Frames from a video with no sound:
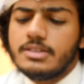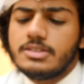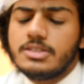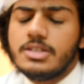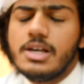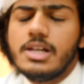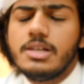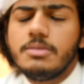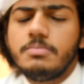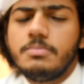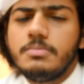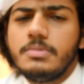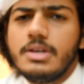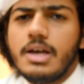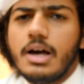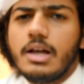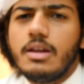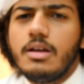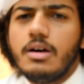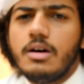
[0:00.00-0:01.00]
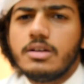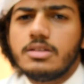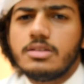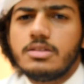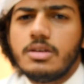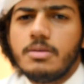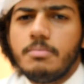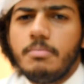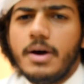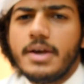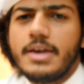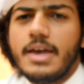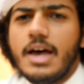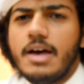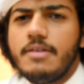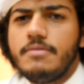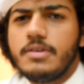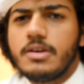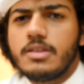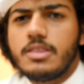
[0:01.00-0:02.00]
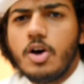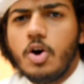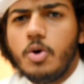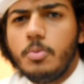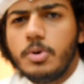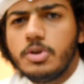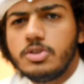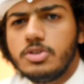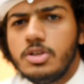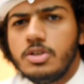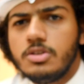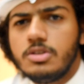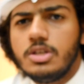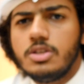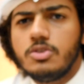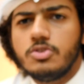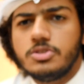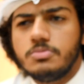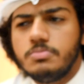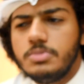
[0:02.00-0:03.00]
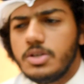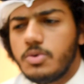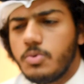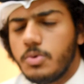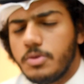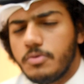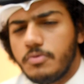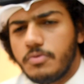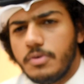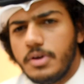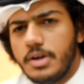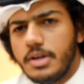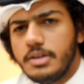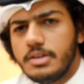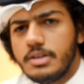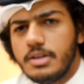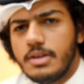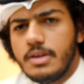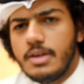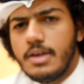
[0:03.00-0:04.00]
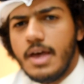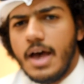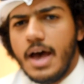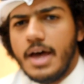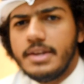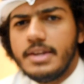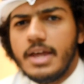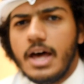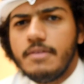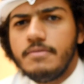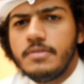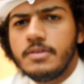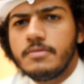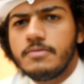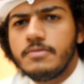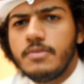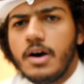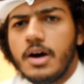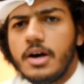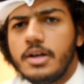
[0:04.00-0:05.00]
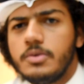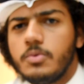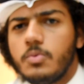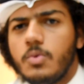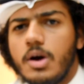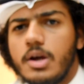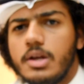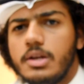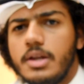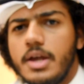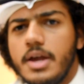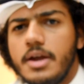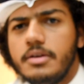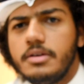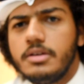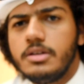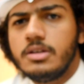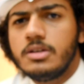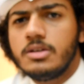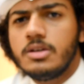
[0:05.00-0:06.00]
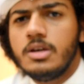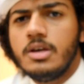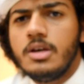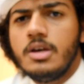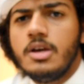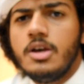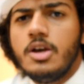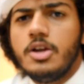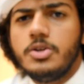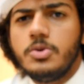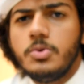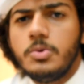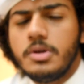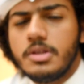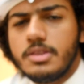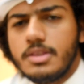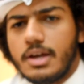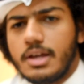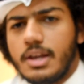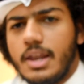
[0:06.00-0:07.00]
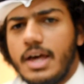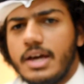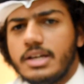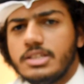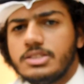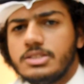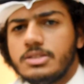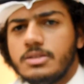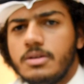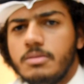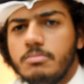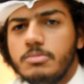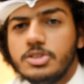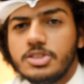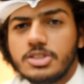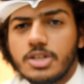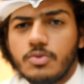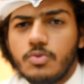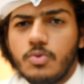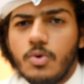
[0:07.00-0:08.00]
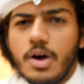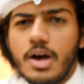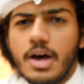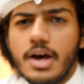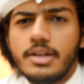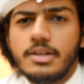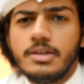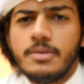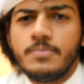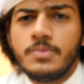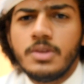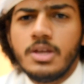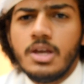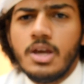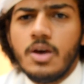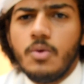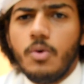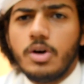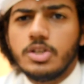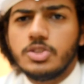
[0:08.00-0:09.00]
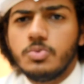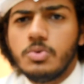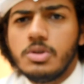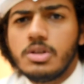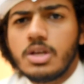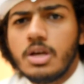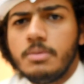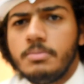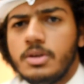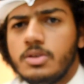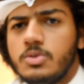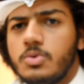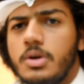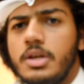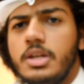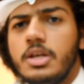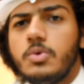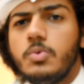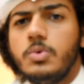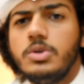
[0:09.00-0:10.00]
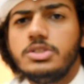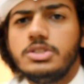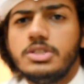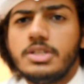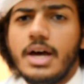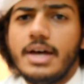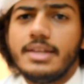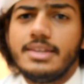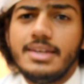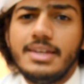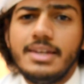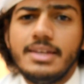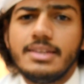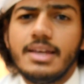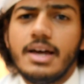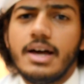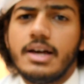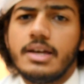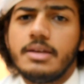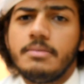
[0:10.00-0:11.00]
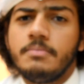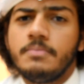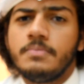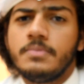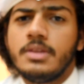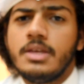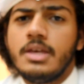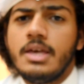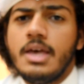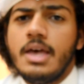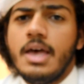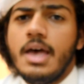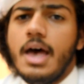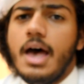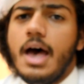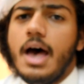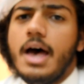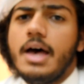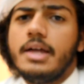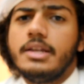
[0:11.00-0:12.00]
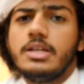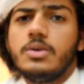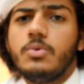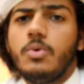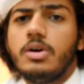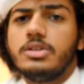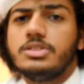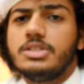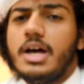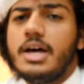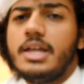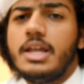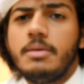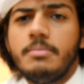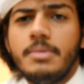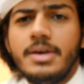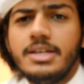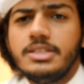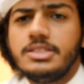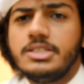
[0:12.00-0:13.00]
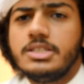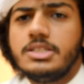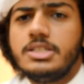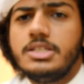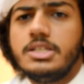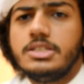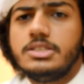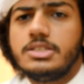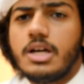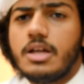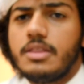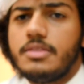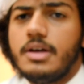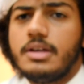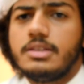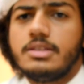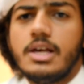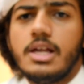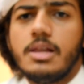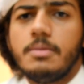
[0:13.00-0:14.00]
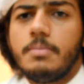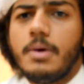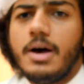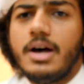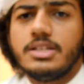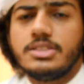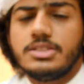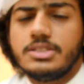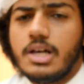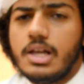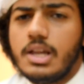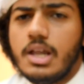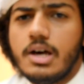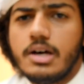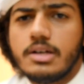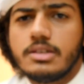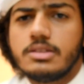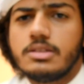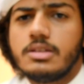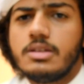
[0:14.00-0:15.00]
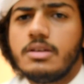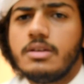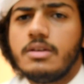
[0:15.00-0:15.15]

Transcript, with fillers: it helped me a lot by having the opportunity to speak with a friend and having fun while learning during the class. Mr. Fuaad was welcoming to any question at any time and he was an amazing teacher that helped us a lot.